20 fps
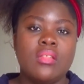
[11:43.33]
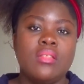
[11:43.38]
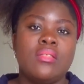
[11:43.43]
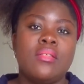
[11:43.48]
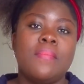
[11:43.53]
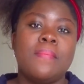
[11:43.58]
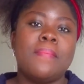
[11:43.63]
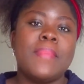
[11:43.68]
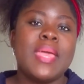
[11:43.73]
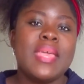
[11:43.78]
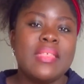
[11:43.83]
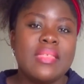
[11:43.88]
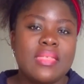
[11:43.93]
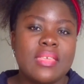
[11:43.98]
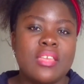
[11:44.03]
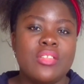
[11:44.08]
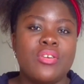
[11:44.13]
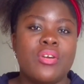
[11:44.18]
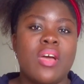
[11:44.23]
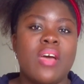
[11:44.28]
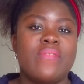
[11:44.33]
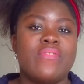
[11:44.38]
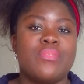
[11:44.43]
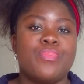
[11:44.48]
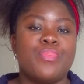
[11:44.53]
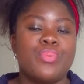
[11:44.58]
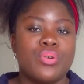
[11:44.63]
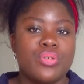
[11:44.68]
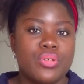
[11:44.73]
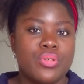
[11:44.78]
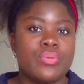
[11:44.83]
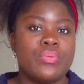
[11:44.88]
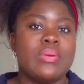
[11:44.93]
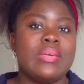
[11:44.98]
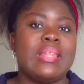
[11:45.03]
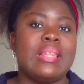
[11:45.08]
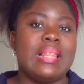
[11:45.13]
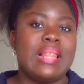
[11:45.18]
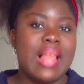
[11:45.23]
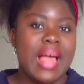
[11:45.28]
the main thing you have to pursue
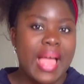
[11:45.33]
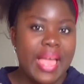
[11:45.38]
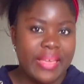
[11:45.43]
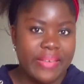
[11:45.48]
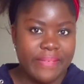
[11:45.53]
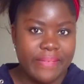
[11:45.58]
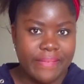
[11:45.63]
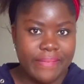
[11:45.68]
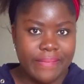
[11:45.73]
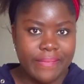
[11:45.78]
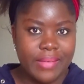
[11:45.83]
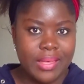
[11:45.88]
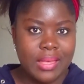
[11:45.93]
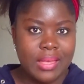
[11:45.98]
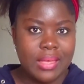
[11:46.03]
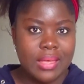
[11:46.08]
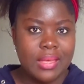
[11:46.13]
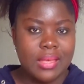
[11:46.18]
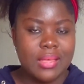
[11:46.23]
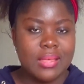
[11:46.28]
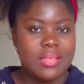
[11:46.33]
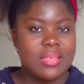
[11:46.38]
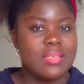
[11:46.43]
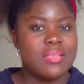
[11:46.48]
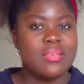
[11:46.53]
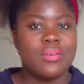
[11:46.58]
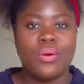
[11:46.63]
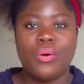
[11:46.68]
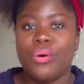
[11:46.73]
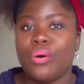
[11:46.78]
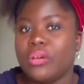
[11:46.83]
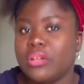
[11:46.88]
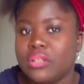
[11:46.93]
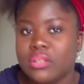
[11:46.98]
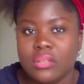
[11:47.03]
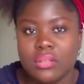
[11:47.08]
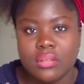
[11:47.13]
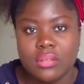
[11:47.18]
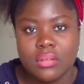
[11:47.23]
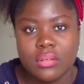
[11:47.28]
in life is God.
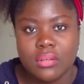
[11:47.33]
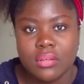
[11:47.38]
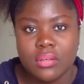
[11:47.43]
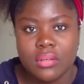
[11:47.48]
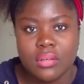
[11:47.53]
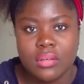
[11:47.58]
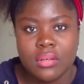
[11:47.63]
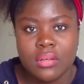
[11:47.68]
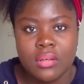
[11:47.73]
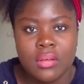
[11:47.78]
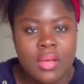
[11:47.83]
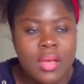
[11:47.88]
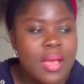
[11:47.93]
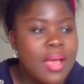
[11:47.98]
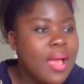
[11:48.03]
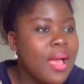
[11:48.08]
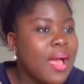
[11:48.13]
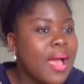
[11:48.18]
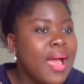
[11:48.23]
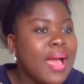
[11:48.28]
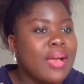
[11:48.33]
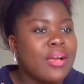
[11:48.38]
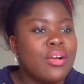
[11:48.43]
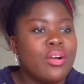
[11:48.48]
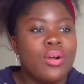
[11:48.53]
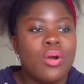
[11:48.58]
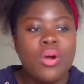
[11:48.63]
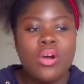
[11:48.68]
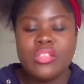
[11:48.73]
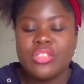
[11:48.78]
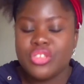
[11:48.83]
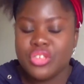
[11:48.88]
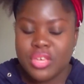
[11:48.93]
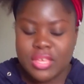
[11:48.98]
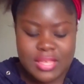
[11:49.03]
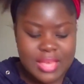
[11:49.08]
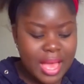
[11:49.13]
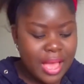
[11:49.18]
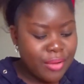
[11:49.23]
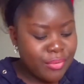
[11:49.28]
And God
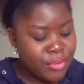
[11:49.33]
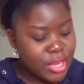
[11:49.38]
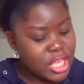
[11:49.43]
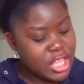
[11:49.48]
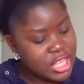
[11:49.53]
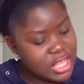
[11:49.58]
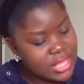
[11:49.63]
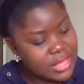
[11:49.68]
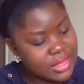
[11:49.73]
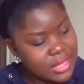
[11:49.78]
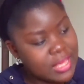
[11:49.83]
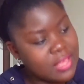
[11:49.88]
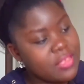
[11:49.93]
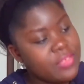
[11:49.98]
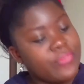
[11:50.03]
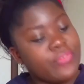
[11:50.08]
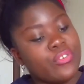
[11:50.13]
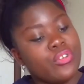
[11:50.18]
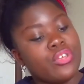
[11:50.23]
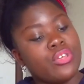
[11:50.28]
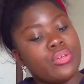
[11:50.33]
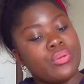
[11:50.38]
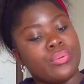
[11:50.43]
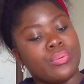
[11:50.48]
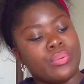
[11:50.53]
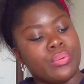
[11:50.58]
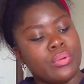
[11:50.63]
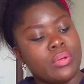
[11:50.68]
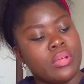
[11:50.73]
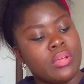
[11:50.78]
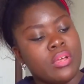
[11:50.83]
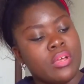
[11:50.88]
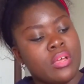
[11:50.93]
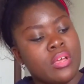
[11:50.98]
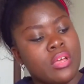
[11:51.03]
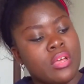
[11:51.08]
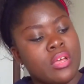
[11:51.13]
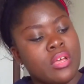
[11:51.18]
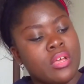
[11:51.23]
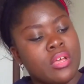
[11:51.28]
just arranged things for you.
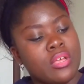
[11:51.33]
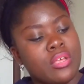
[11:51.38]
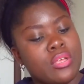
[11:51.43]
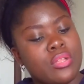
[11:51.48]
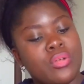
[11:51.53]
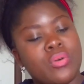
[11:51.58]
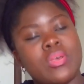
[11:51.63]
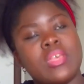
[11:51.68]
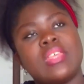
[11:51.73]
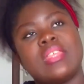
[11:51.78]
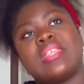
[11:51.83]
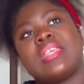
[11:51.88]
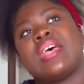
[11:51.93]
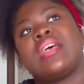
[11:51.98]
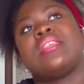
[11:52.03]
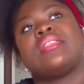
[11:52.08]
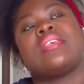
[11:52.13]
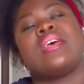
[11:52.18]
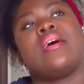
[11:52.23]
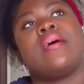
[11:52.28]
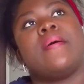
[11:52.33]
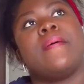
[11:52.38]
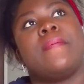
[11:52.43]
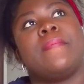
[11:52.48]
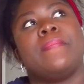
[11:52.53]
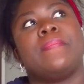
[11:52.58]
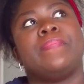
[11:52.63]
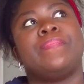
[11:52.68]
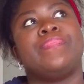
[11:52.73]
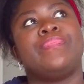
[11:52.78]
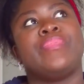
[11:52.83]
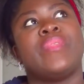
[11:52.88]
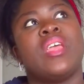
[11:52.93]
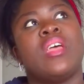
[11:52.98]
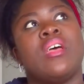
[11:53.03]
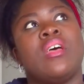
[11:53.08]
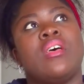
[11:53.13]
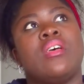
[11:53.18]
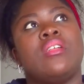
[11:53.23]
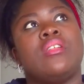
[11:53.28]
You know, he says,
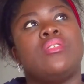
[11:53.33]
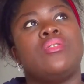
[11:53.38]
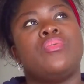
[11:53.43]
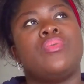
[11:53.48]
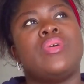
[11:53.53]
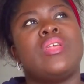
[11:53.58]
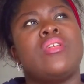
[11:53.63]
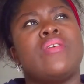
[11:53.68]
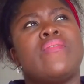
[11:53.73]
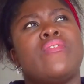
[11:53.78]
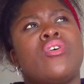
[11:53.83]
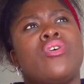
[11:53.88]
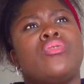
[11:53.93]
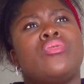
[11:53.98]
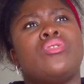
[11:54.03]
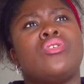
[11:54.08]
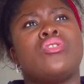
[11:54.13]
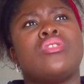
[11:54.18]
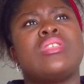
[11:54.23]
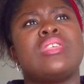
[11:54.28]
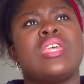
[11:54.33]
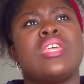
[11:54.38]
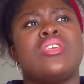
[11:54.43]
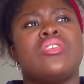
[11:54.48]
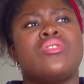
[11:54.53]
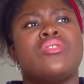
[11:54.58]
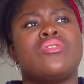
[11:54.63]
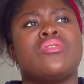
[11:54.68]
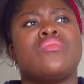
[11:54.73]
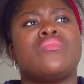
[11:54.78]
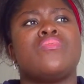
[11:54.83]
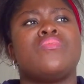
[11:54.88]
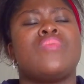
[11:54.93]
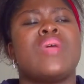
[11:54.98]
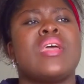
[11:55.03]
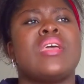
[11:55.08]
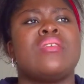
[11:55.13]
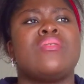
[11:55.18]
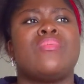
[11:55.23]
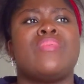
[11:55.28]
the will of God will not take you to
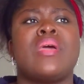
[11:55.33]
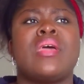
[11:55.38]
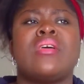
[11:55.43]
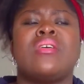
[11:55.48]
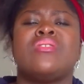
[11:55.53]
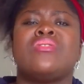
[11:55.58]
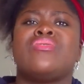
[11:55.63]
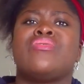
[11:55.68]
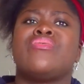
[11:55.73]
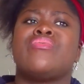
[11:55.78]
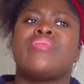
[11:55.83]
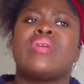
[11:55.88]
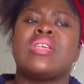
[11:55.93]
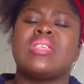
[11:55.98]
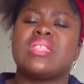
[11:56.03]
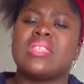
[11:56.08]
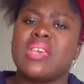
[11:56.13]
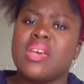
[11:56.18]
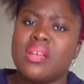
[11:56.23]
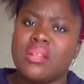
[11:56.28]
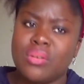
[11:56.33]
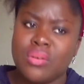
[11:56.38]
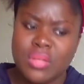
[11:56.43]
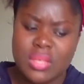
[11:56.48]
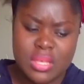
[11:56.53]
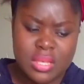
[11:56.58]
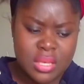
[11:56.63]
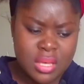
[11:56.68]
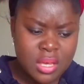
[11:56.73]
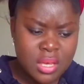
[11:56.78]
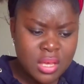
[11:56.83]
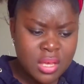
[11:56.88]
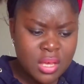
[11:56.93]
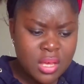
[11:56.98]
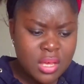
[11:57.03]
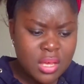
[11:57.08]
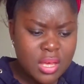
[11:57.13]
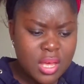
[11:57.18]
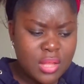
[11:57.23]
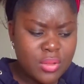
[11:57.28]
where his grace cannot
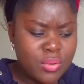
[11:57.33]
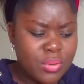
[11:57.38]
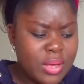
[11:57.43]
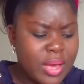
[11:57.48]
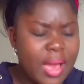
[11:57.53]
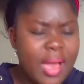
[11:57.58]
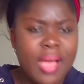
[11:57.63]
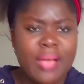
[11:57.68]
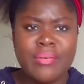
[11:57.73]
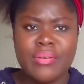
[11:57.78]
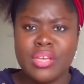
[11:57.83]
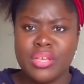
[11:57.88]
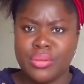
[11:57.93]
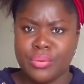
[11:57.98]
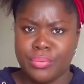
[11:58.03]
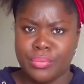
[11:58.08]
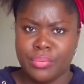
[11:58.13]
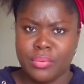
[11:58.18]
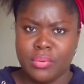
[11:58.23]
carry you.